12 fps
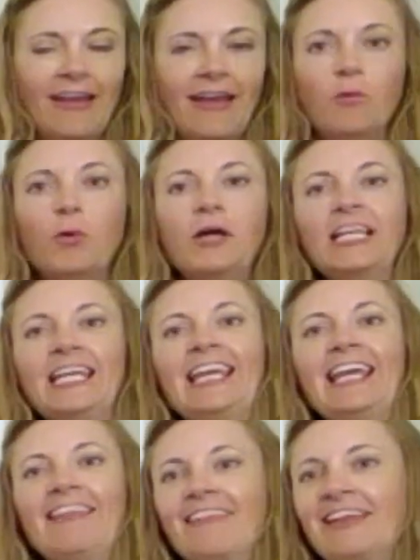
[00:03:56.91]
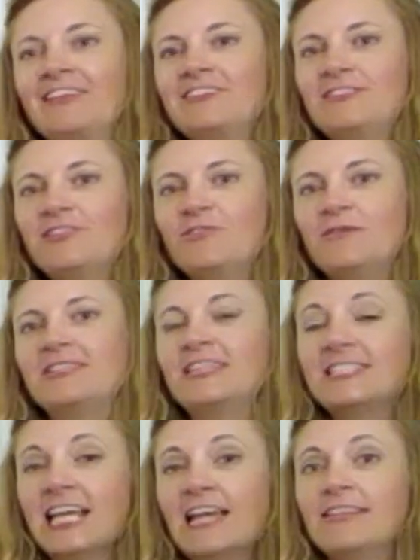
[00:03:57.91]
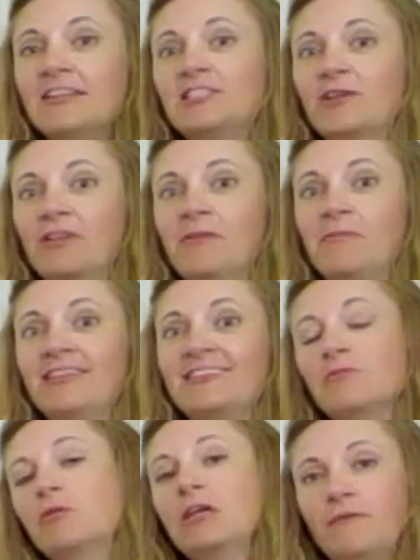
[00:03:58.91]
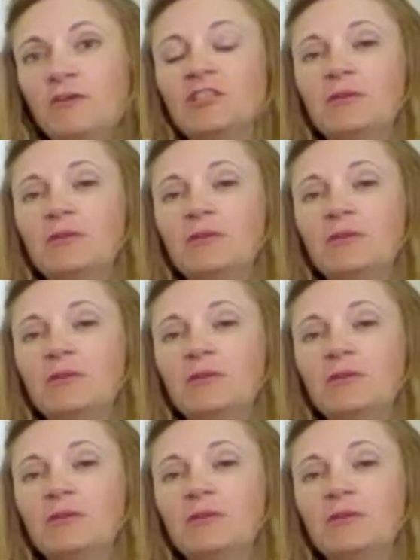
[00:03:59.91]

And one key thing to do is to set these agreements. We'll give you some